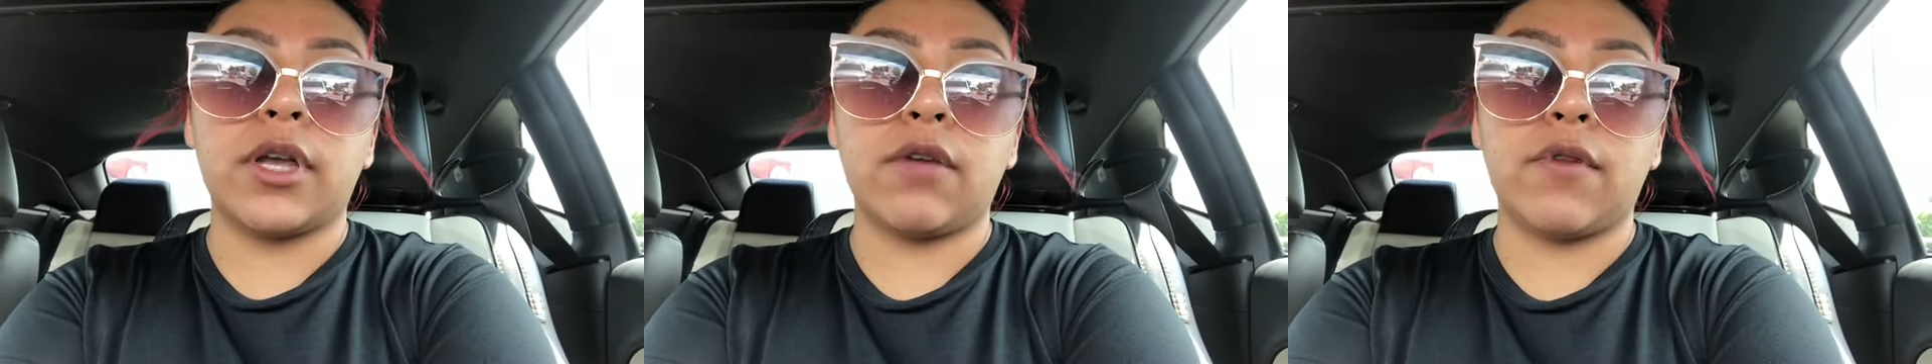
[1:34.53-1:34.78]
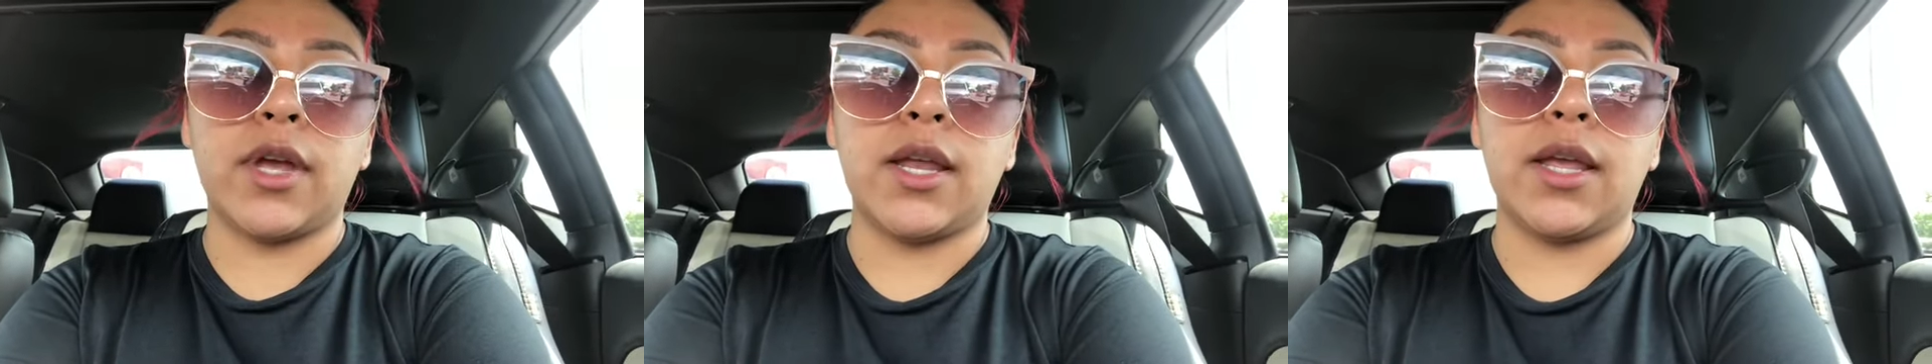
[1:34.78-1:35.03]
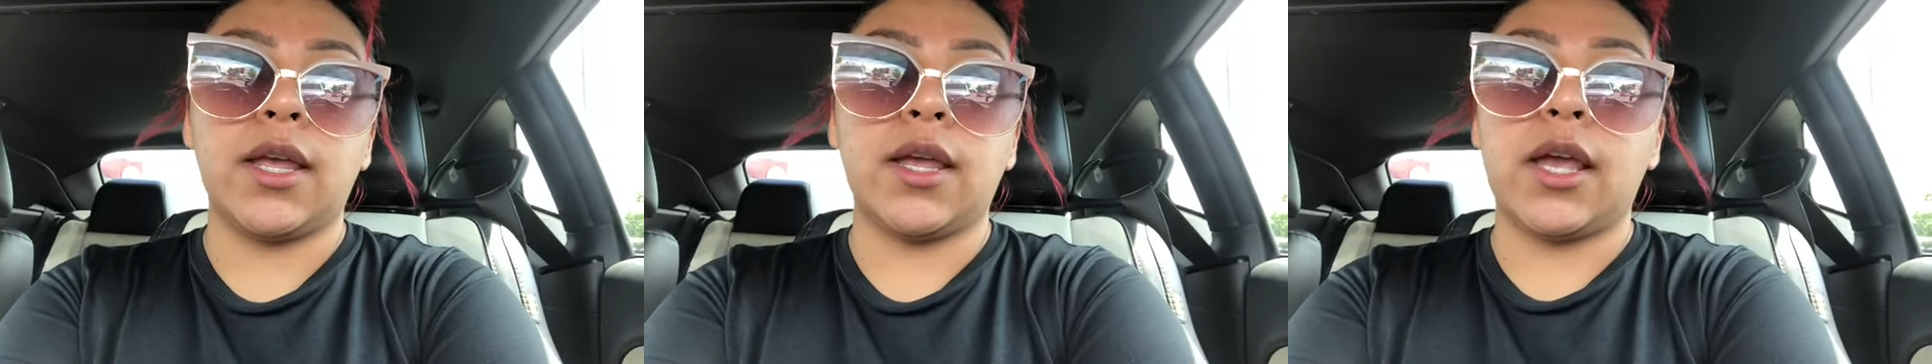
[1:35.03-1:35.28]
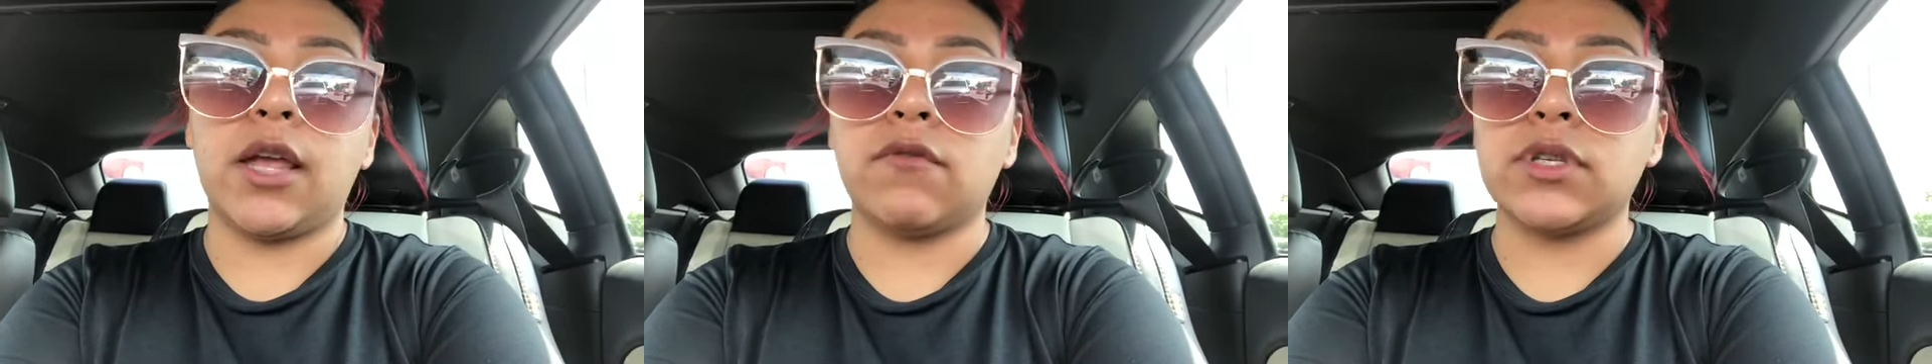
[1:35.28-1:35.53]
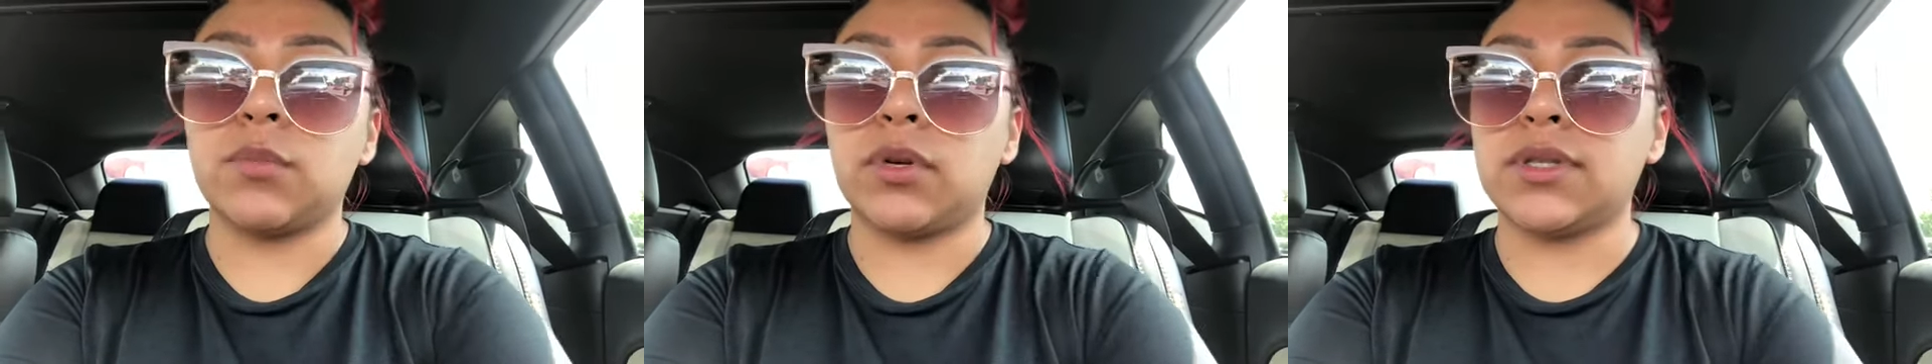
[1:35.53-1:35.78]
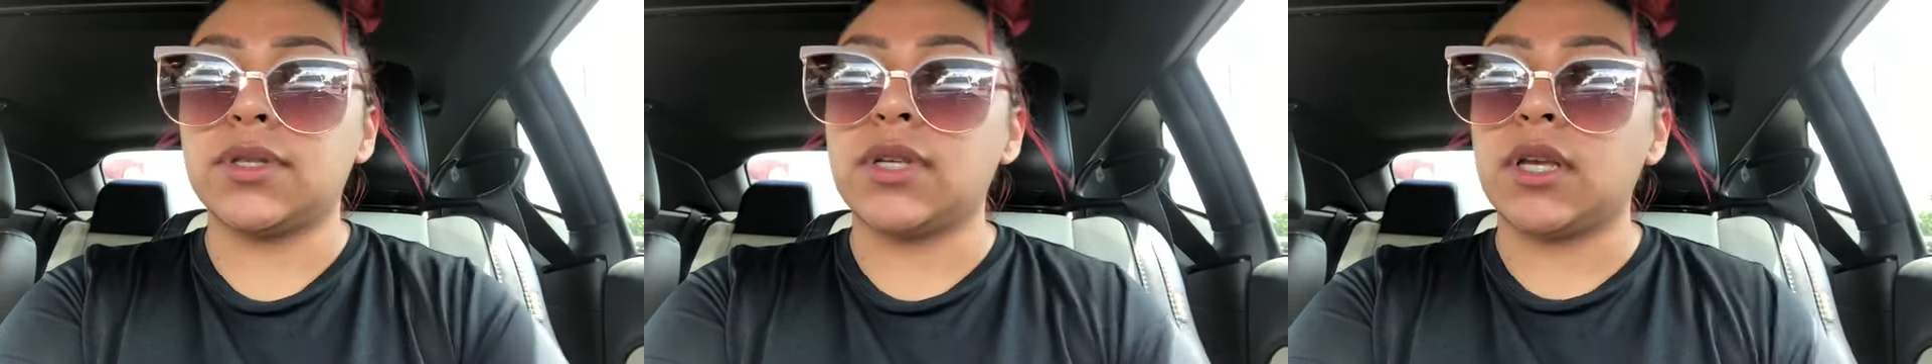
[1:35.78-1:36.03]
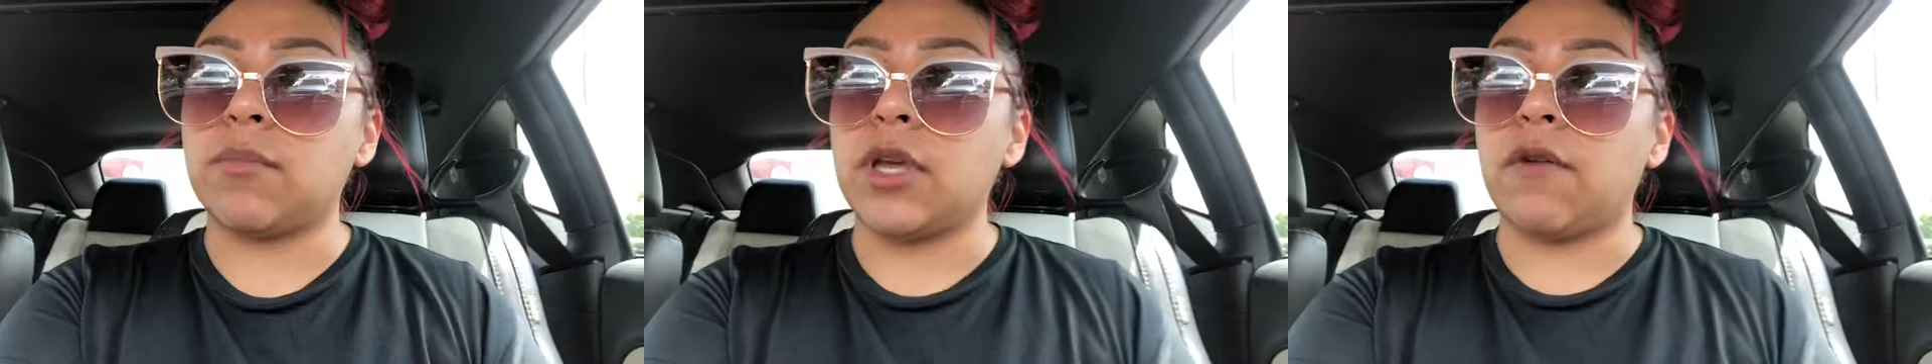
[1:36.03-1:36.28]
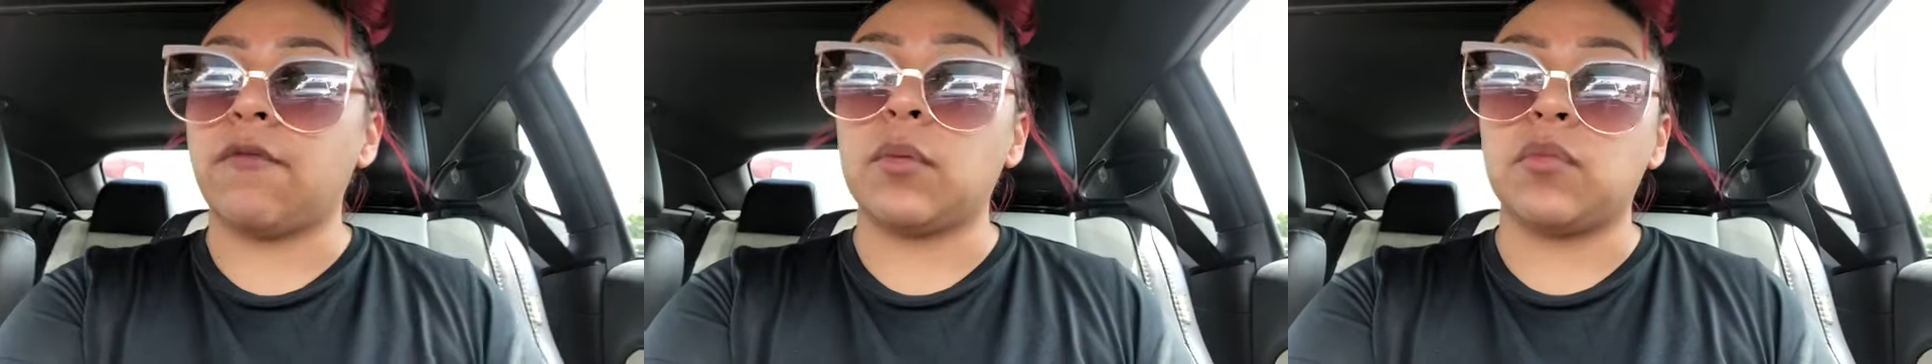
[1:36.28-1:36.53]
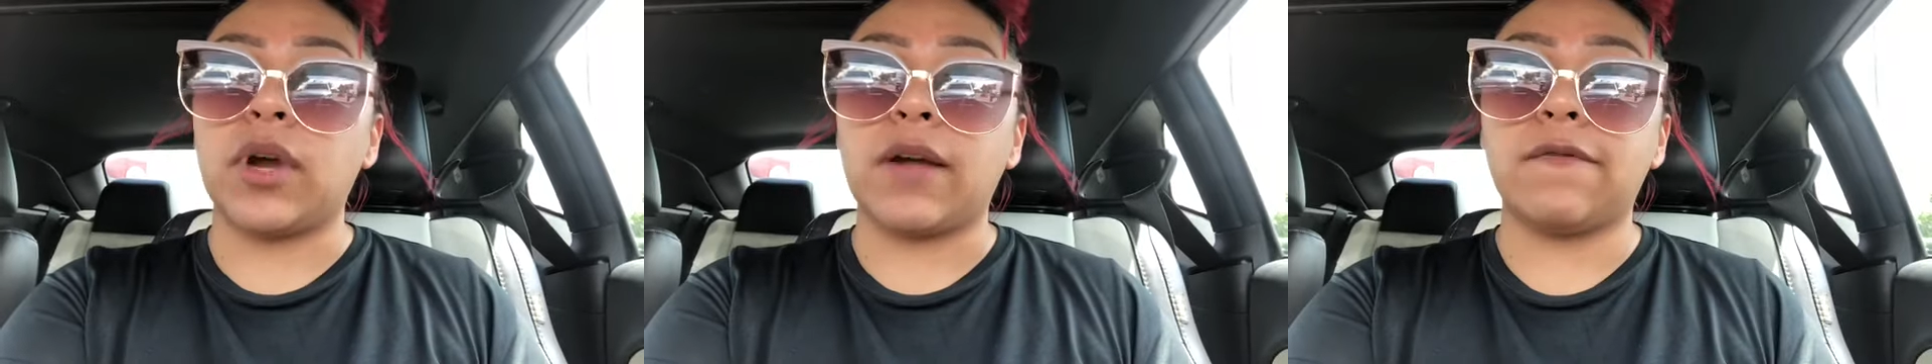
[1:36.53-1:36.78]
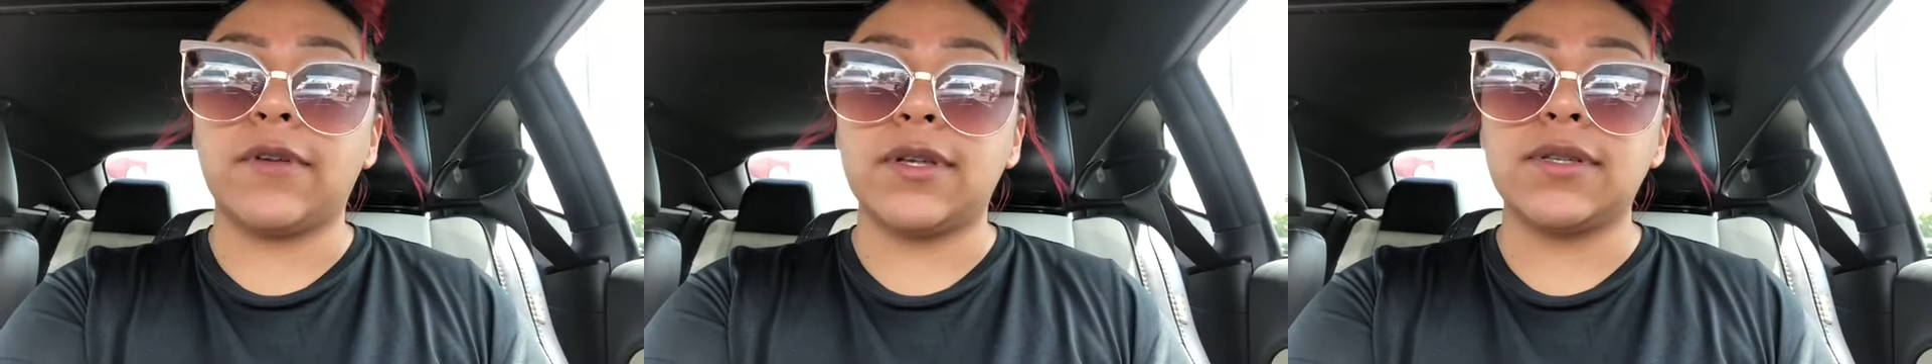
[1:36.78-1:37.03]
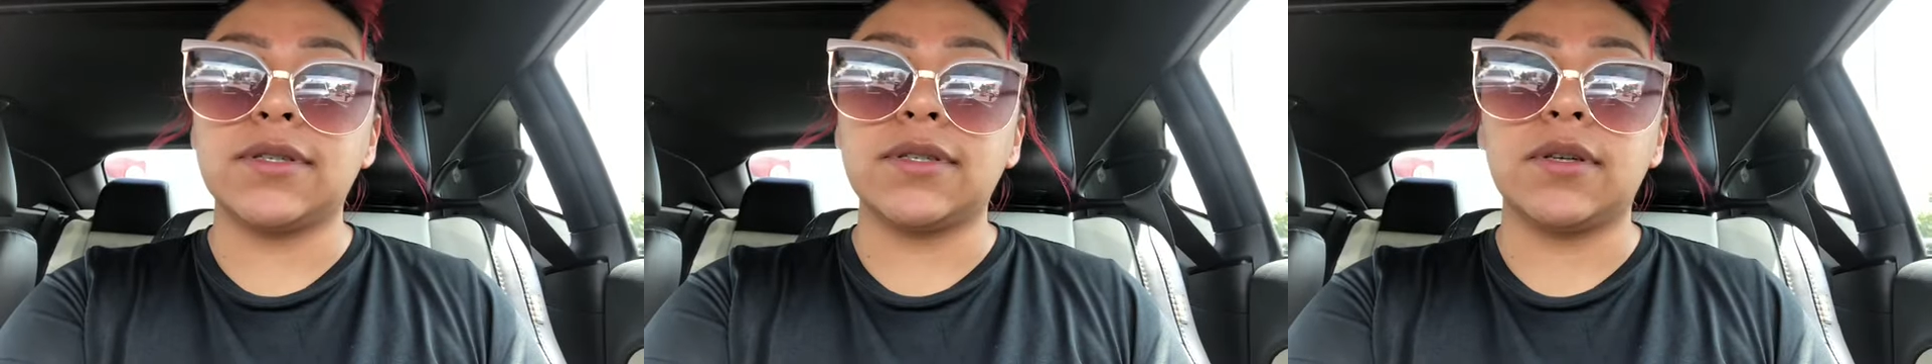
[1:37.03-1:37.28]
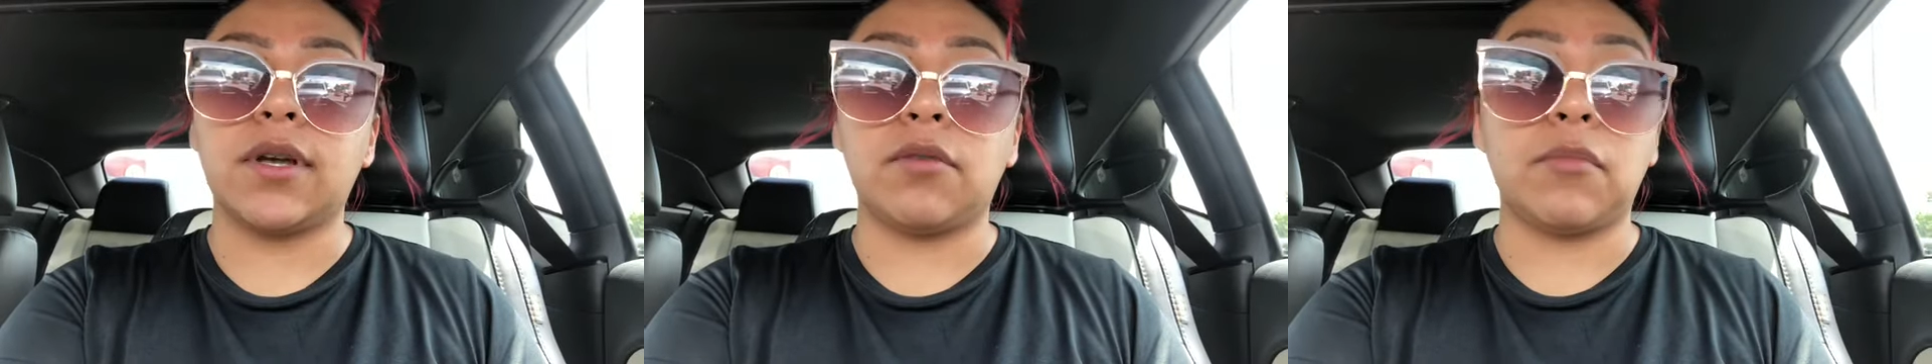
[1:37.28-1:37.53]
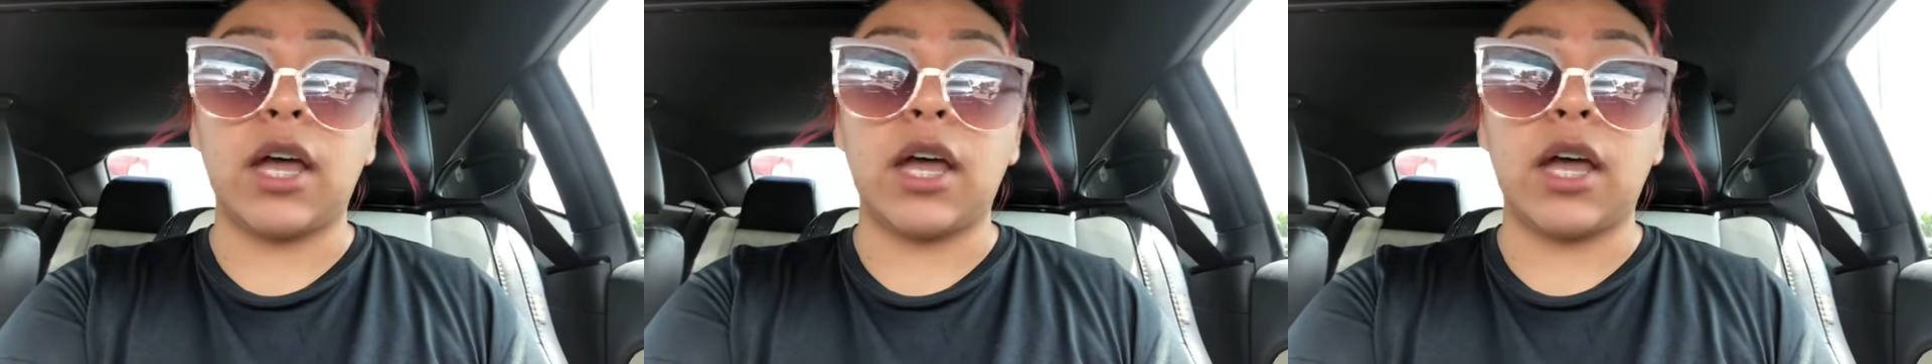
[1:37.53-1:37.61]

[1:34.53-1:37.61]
get ready Avery's supposed to take me out for breakfast um,